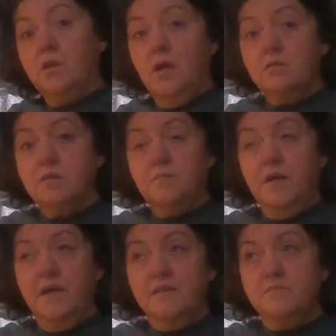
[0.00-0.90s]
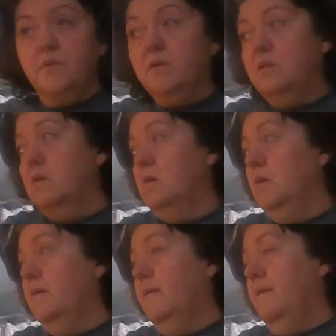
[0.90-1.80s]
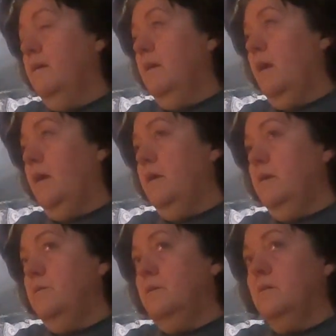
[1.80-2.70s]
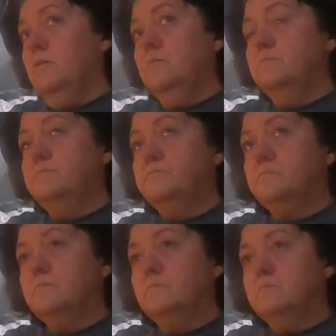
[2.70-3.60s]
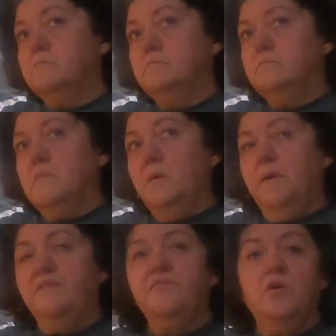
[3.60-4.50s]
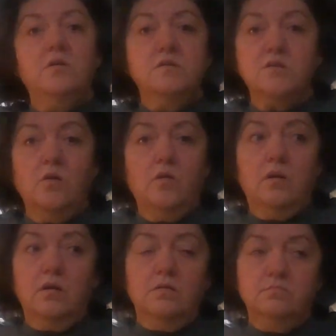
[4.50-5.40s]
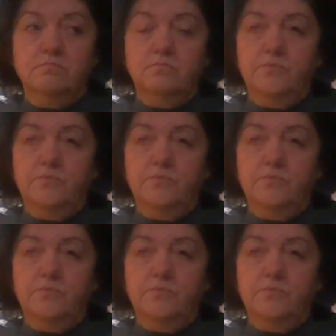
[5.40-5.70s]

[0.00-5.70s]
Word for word: the loss of my husband and, um, my funds are,